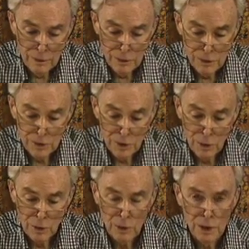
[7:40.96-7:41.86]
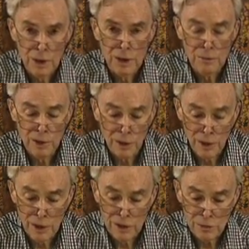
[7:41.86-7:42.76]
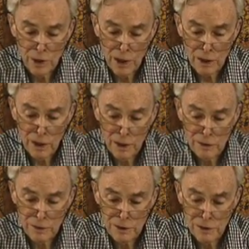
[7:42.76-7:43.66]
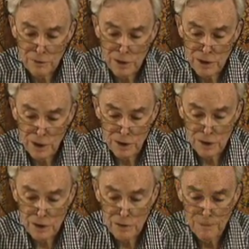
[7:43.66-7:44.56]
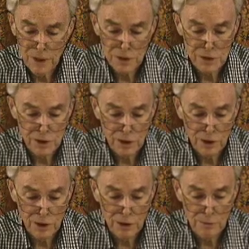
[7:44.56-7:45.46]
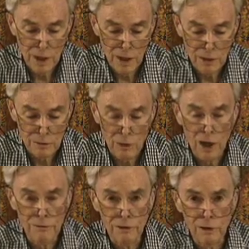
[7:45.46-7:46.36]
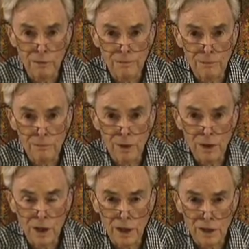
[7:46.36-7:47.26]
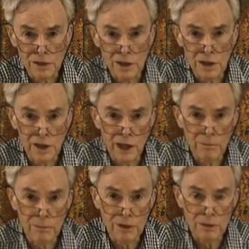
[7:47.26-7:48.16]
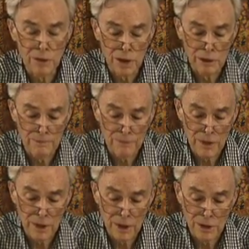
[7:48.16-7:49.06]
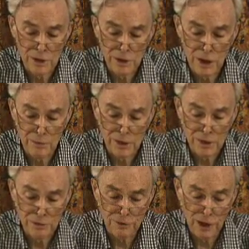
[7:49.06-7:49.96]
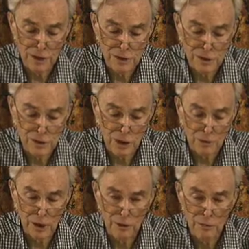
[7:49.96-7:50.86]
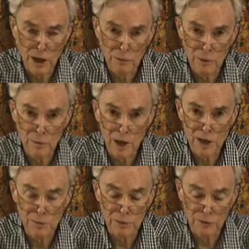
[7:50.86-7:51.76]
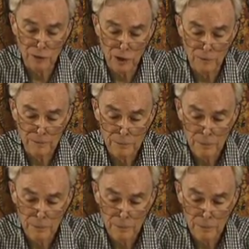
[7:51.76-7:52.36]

So in the Middle East, where countries of intense hostility may rival but not exceed that between the ancient enemies of France and Germany, it might be possible for